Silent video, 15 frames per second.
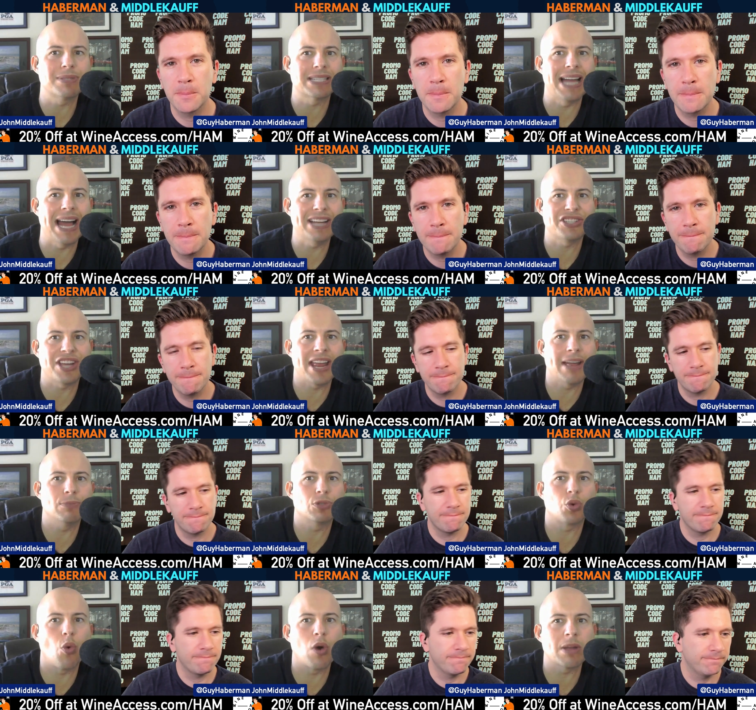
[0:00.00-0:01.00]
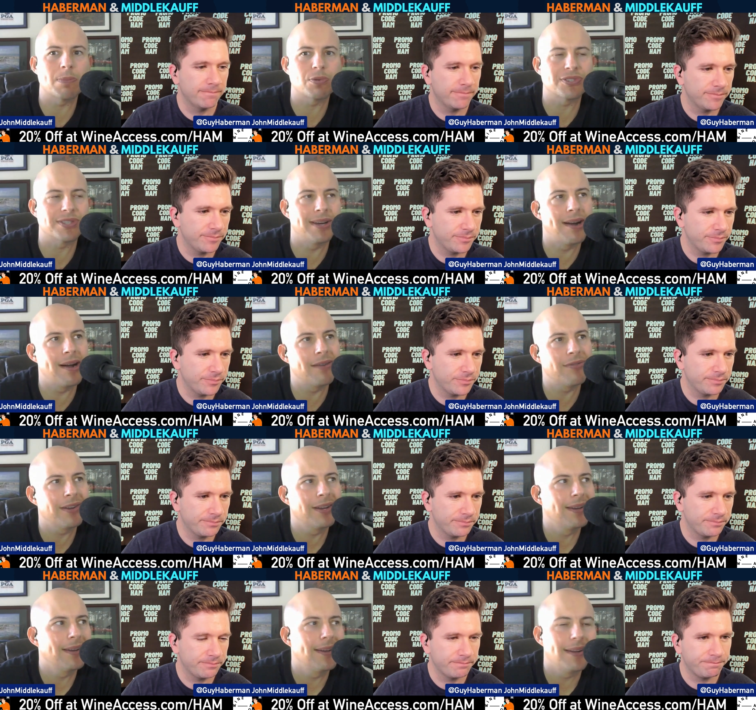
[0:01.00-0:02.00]
Speaker 1: slash ham. 20% off.
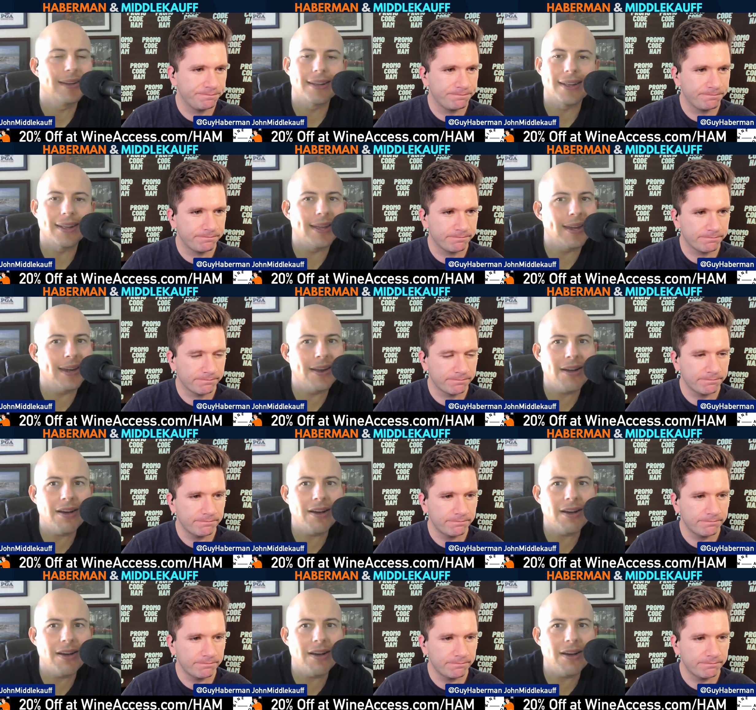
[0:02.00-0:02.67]
Get it